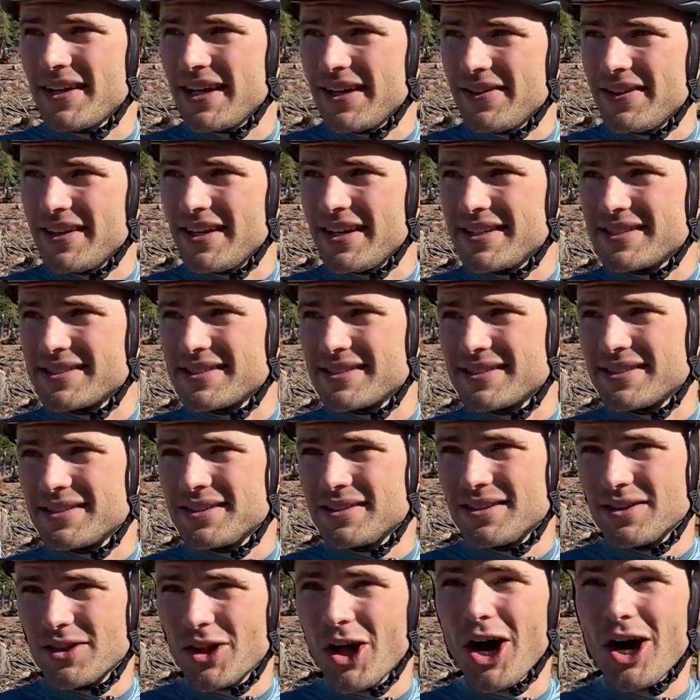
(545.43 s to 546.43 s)
in this
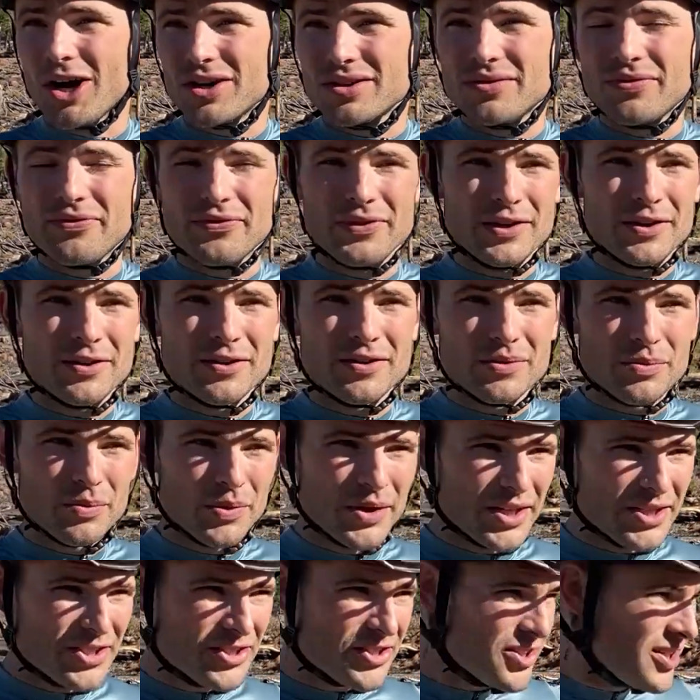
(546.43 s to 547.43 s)
logged field,
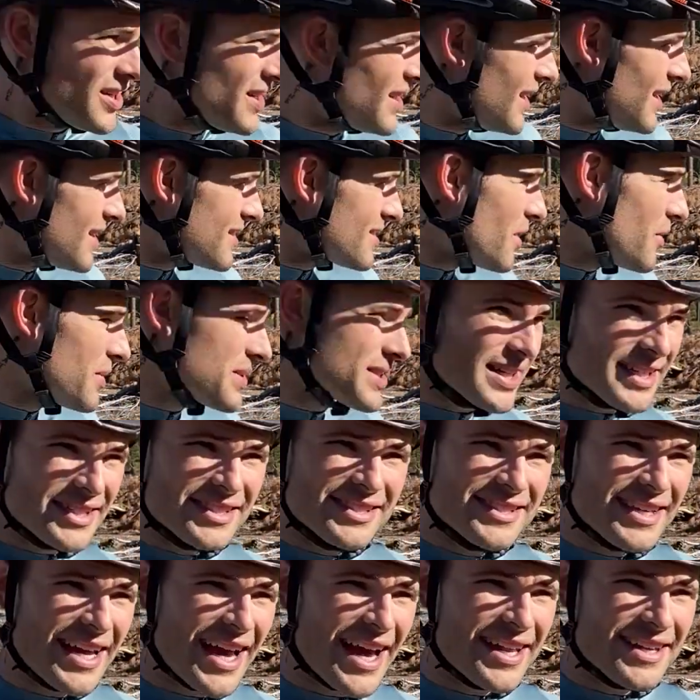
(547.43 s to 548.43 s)
which it's always like
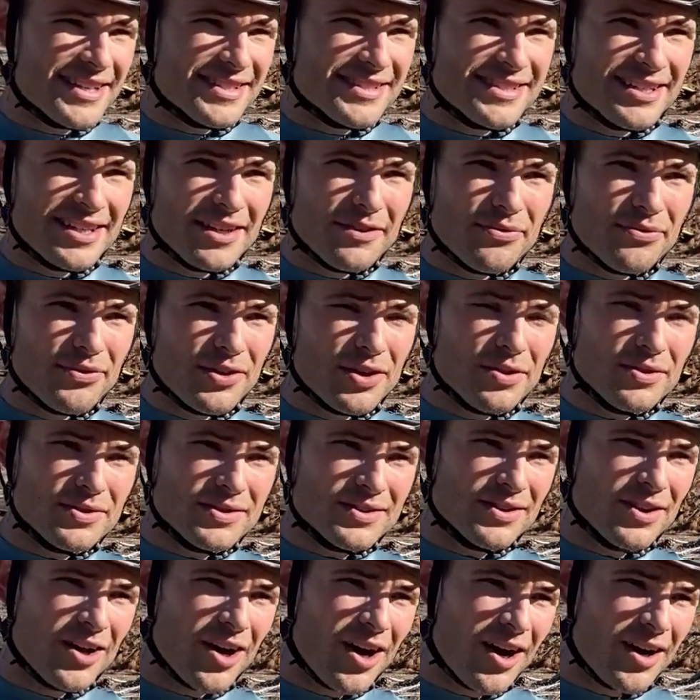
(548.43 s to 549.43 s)
sad to see
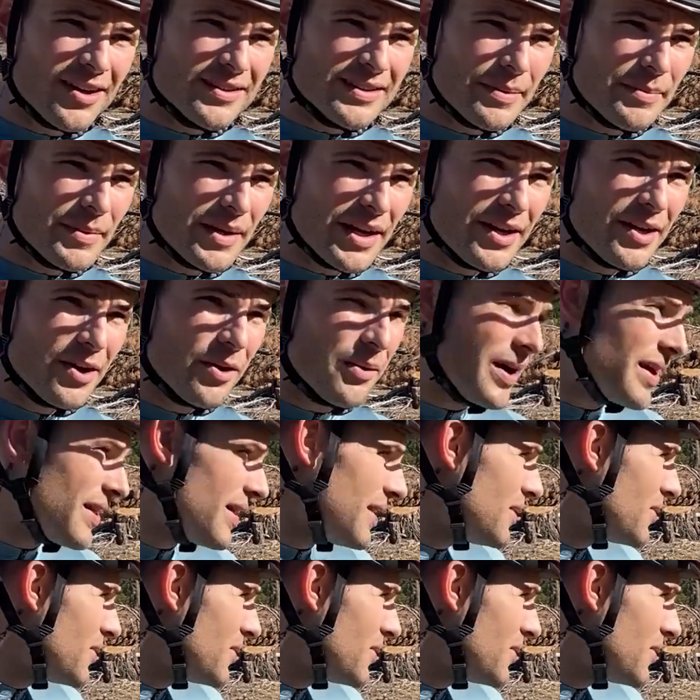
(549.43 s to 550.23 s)
fields logged. I mean, I know why they